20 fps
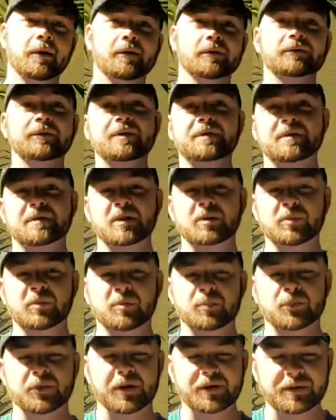reasonable
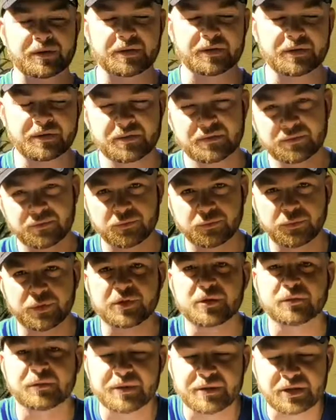prices,
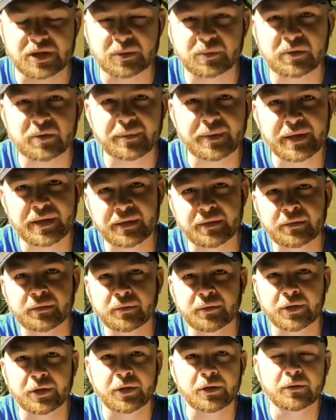which reasonable being,
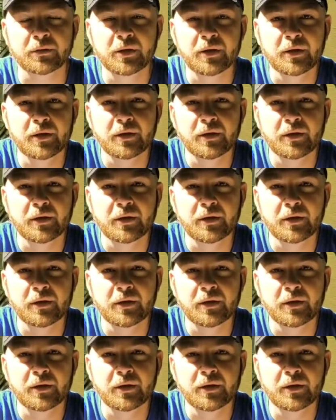you know,